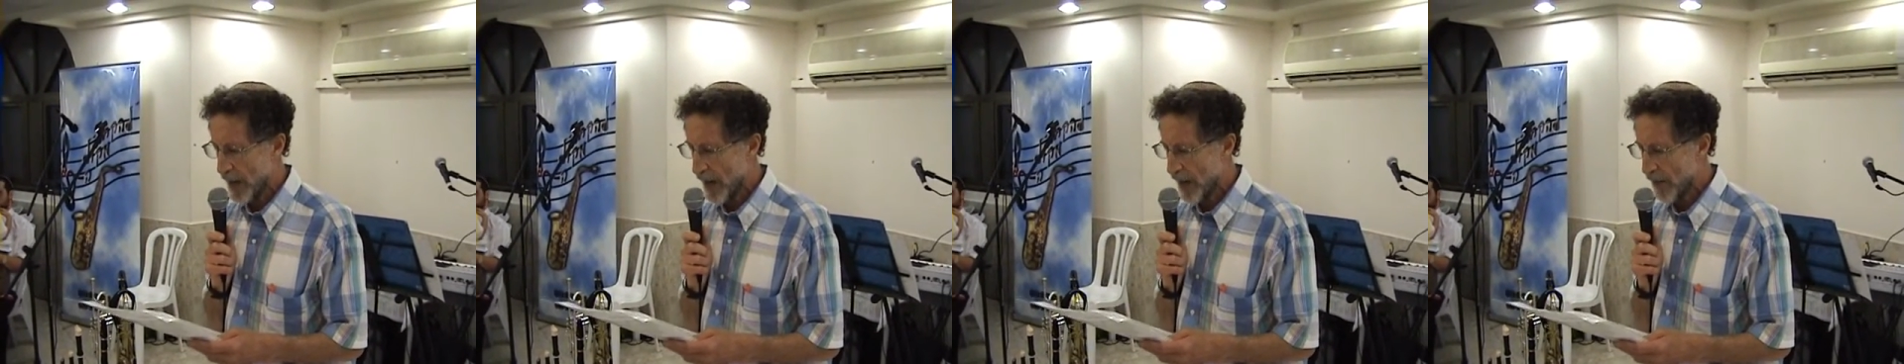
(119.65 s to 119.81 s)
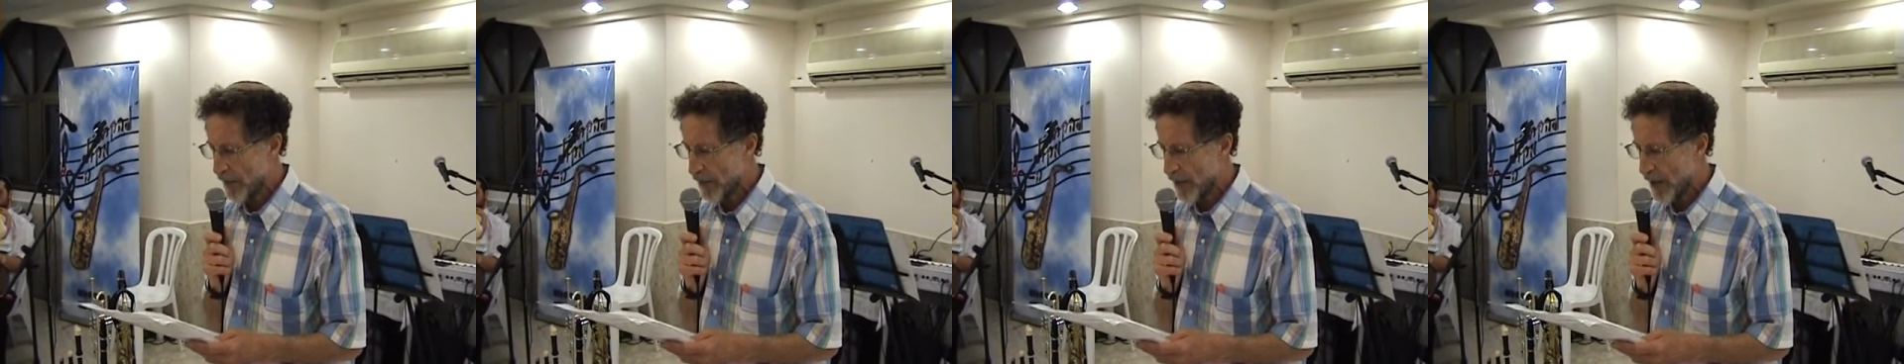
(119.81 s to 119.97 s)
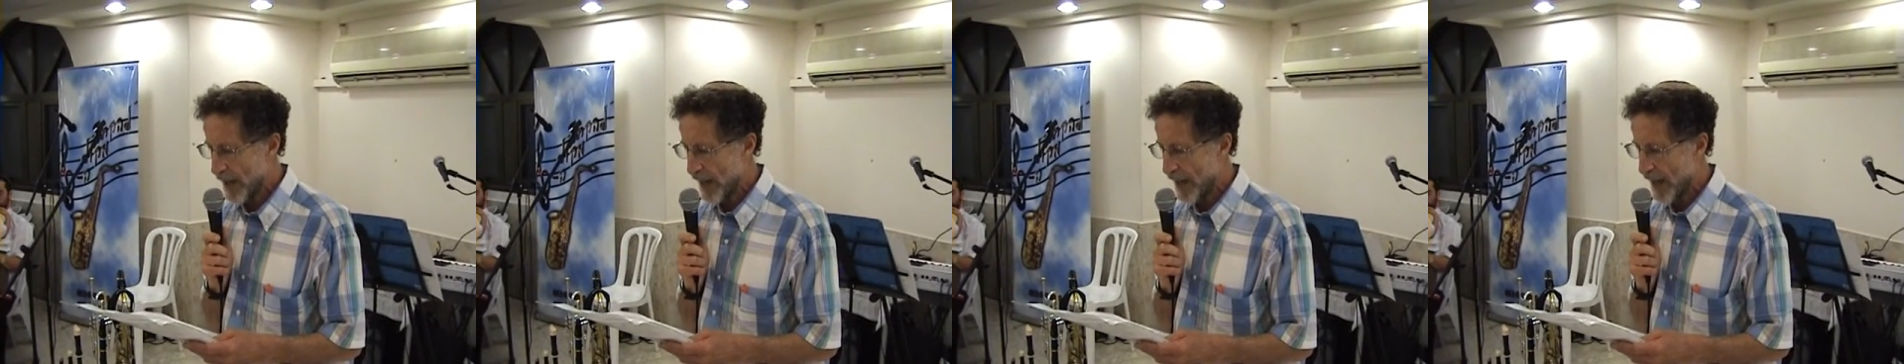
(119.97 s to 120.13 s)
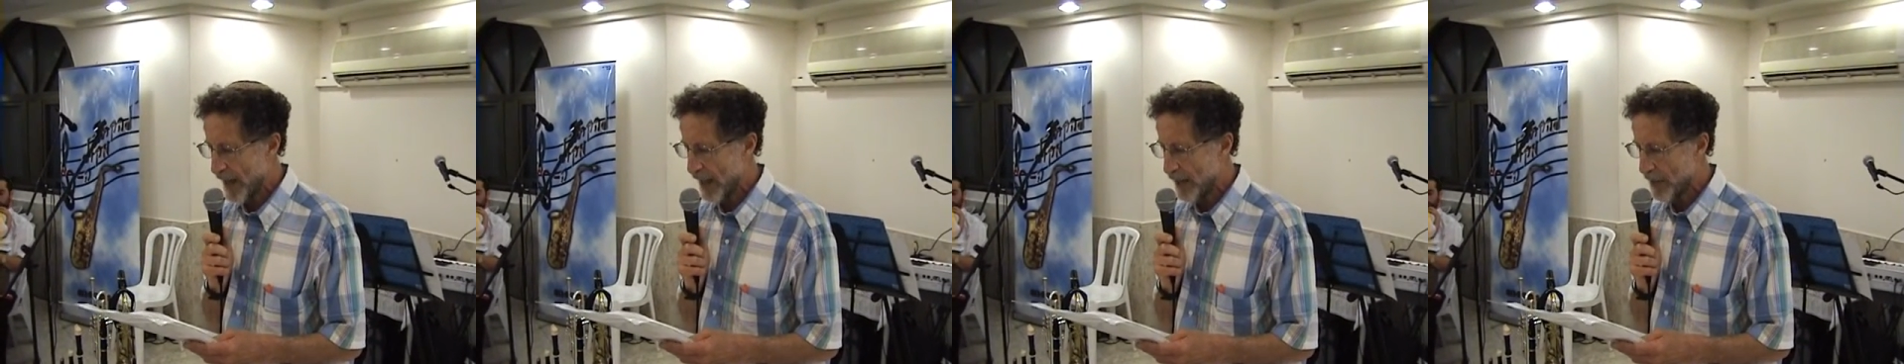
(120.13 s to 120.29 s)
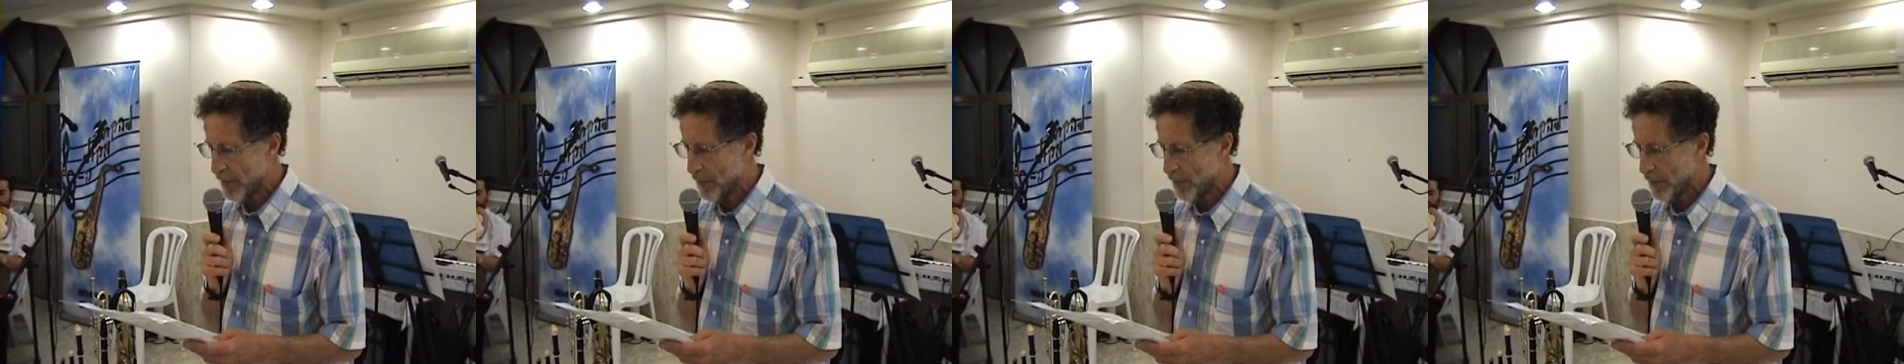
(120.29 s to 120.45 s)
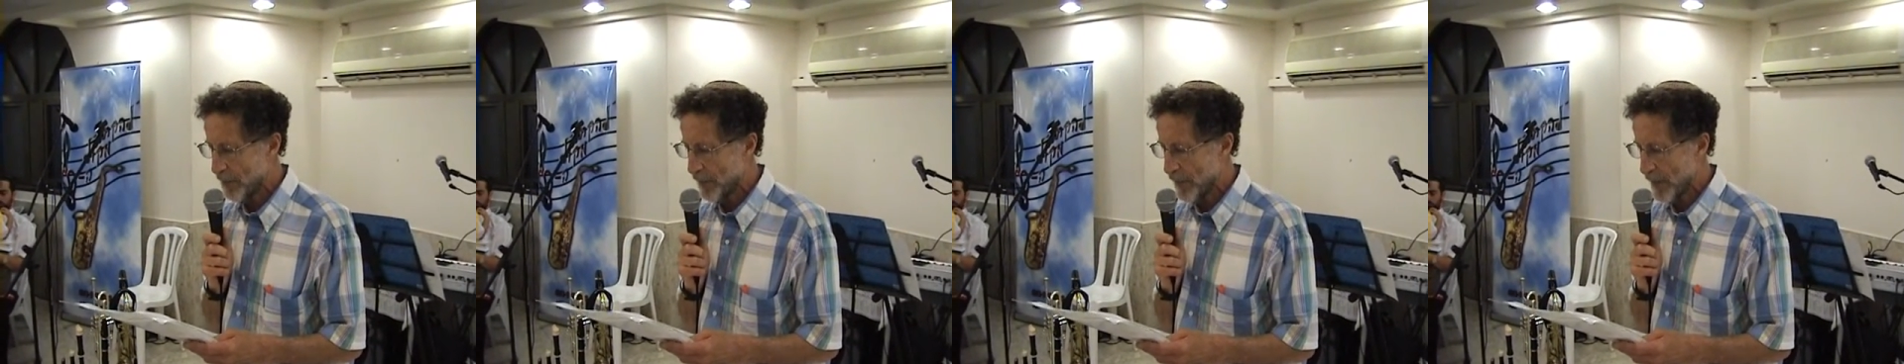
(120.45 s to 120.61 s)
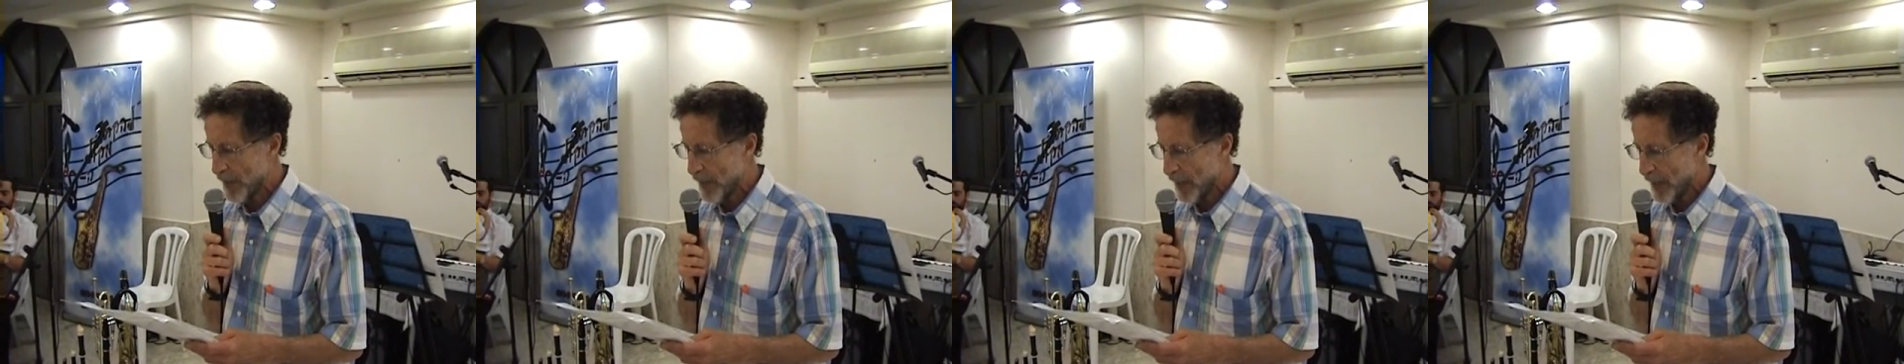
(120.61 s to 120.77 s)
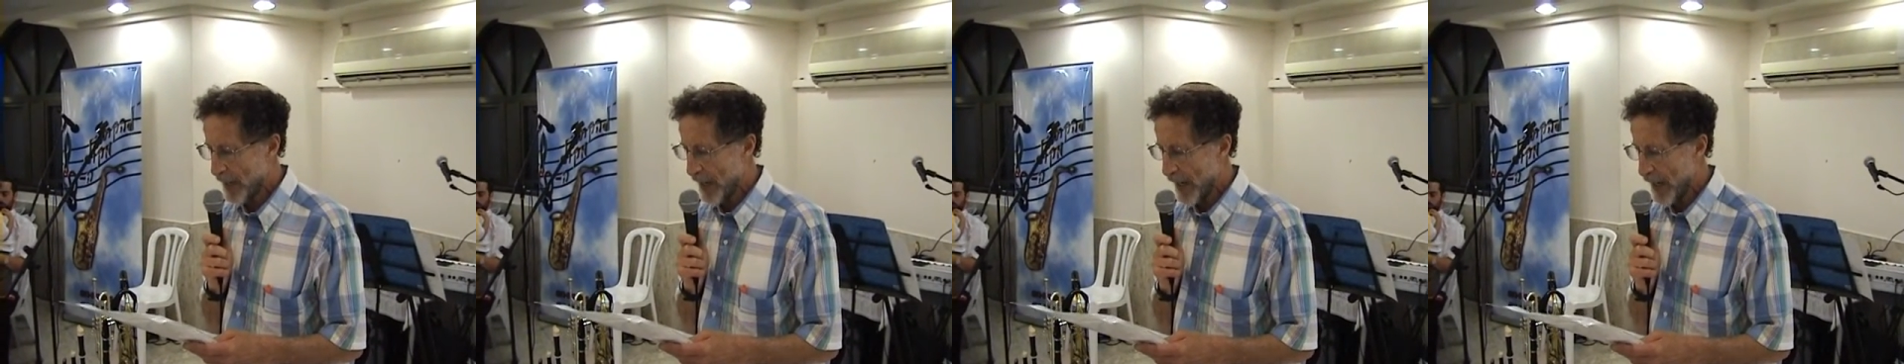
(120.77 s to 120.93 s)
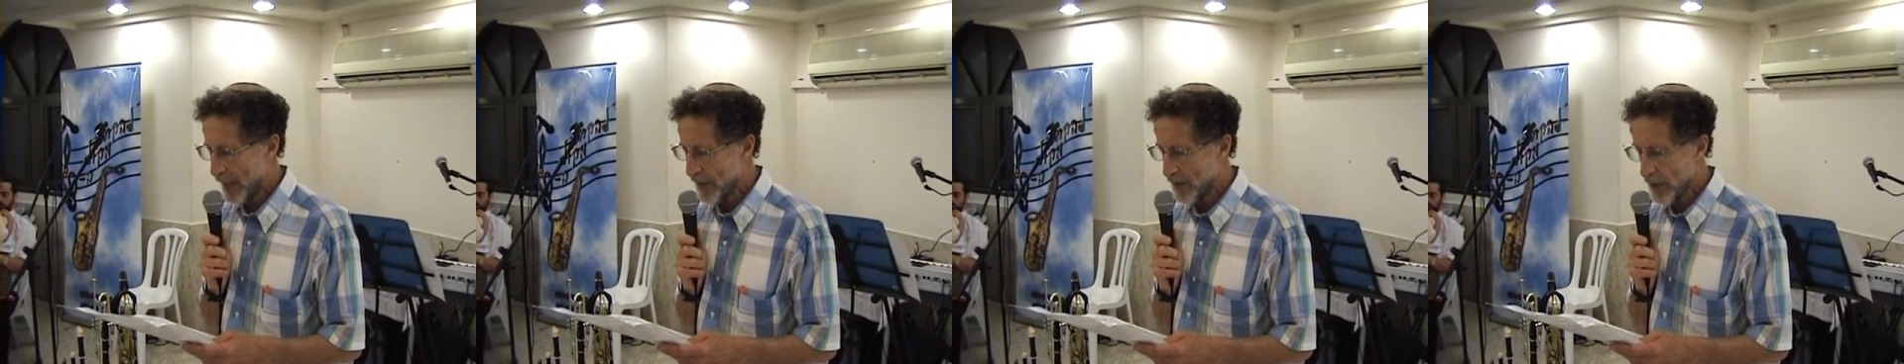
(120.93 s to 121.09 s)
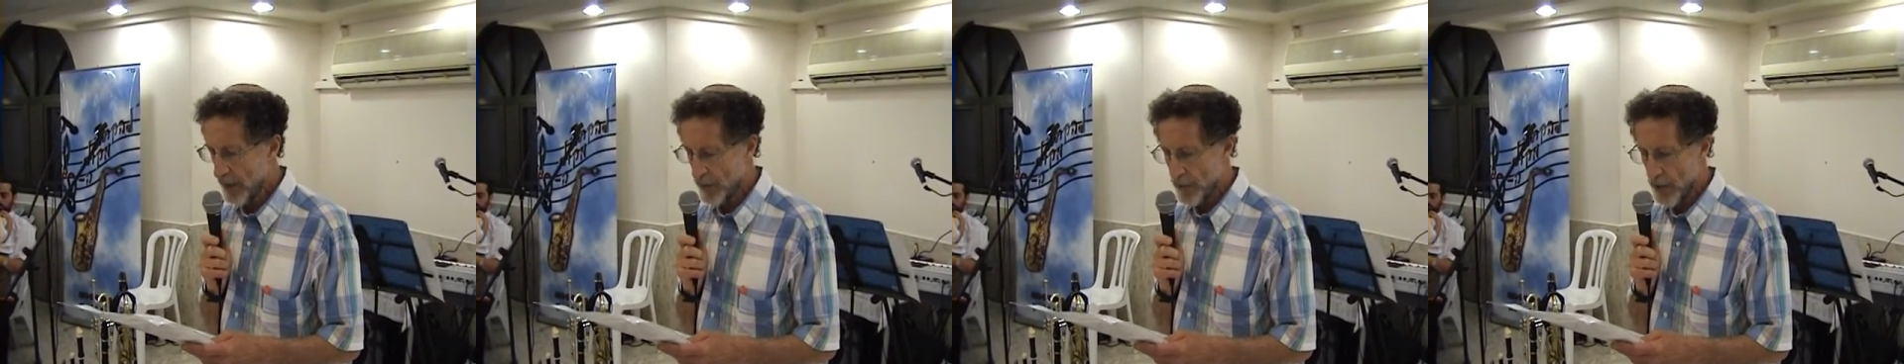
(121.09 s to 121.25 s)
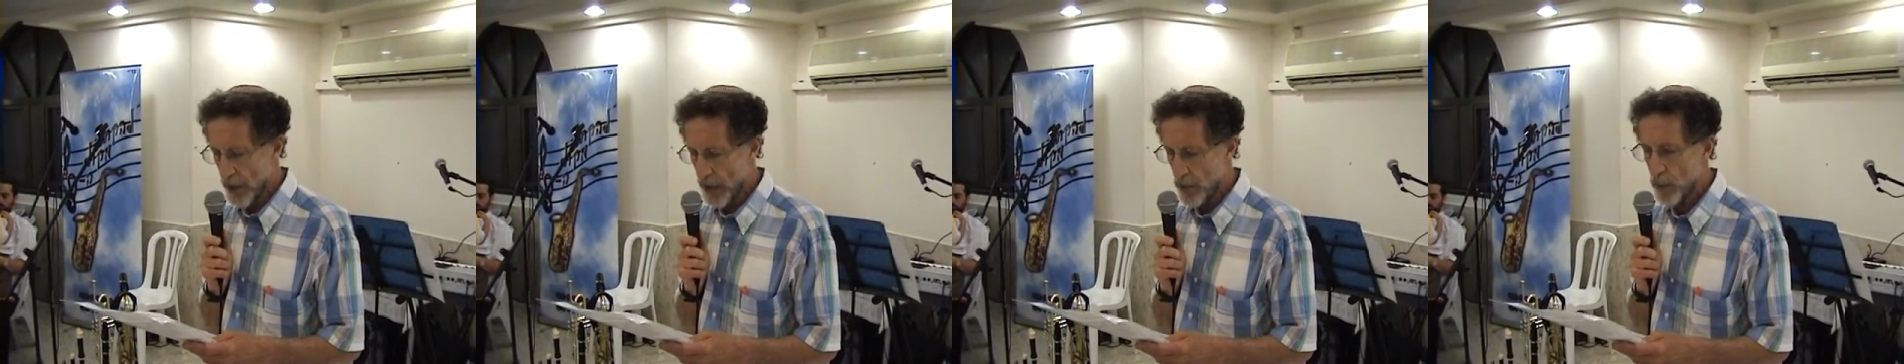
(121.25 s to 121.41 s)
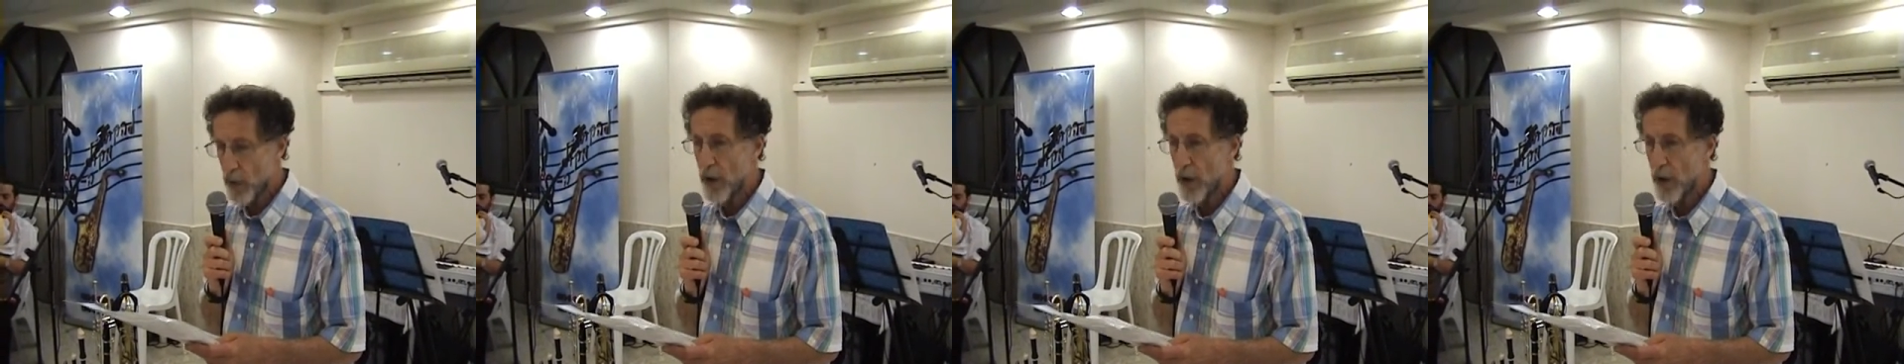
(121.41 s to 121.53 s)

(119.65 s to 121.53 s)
avaim, as if they